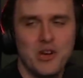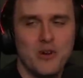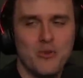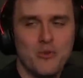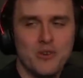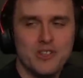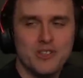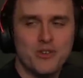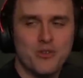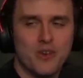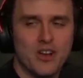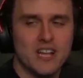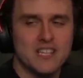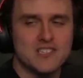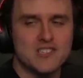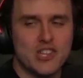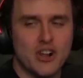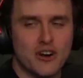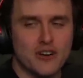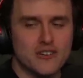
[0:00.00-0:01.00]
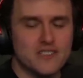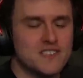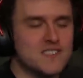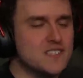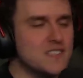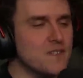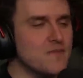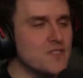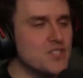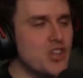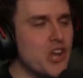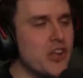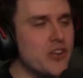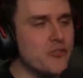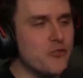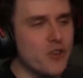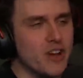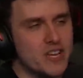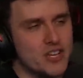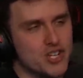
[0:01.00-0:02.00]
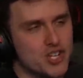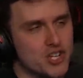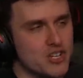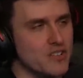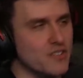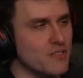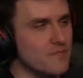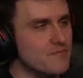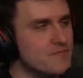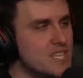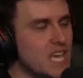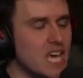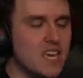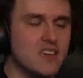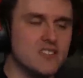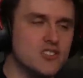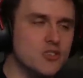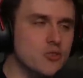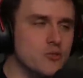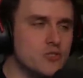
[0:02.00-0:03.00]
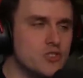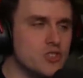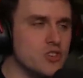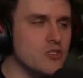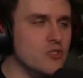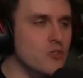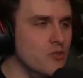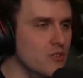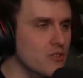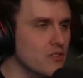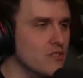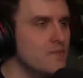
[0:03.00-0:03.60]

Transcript: One of the greatest artists of a generation. Take it too soon.